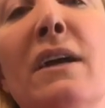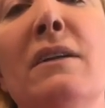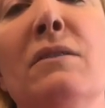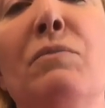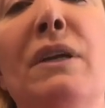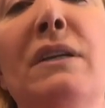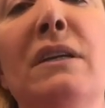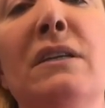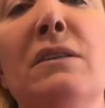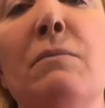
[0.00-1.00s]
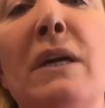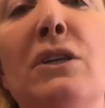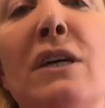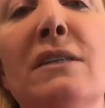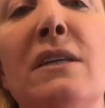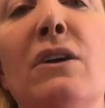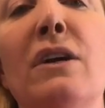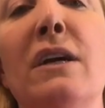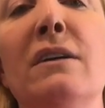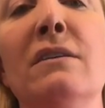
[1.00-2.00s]
of blend it into my chest
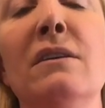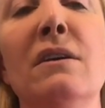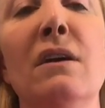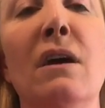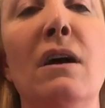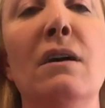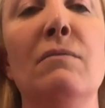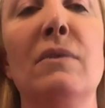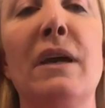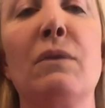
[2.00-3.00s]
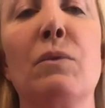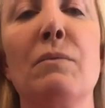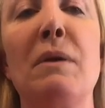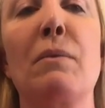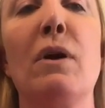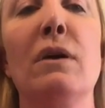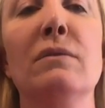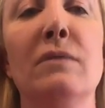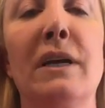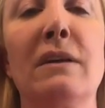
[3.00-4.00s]
area, like where my
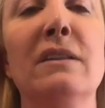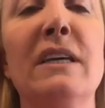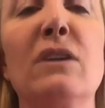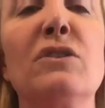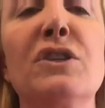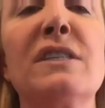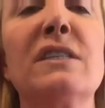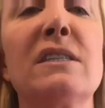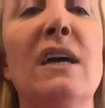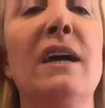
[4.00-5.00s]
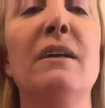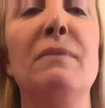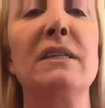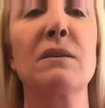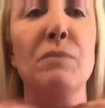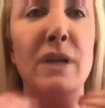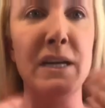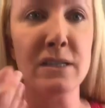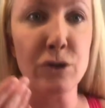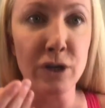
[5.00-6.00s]
bra, like a little, just a tiny bit to
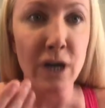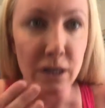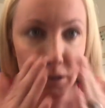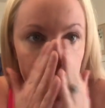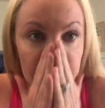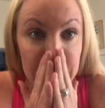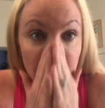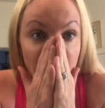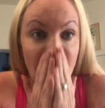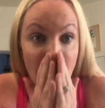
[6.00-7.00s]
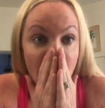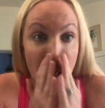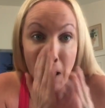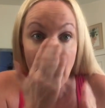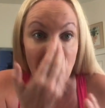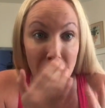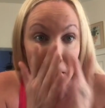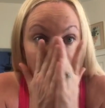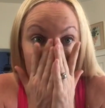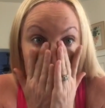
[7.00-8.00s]
blend your color so
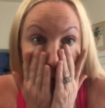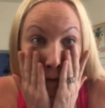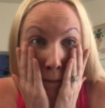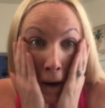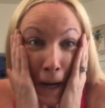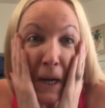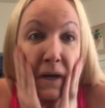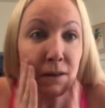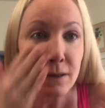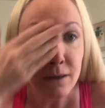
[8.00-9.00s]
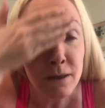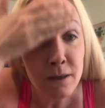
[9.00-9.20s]
that you don't look white and then